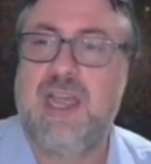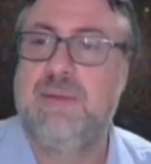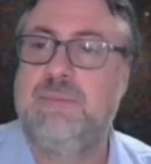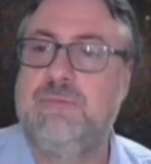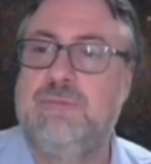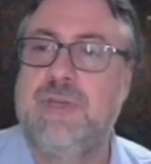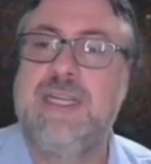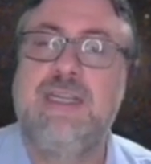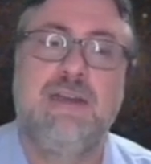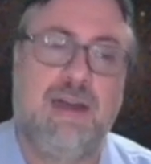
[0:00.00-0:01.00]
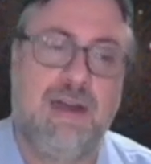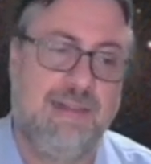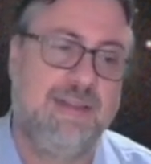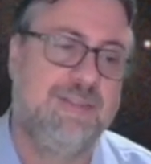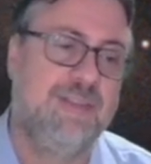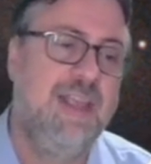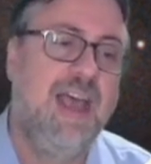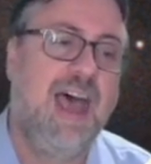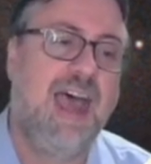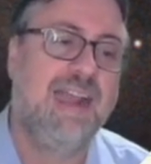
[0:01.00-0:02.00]
regardless,
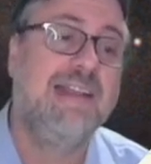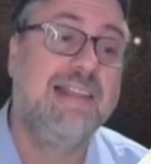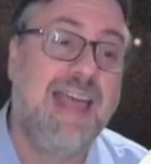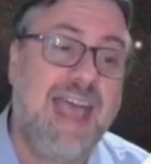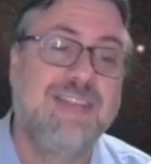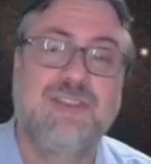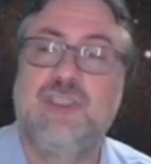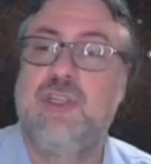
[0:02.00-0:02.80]
unless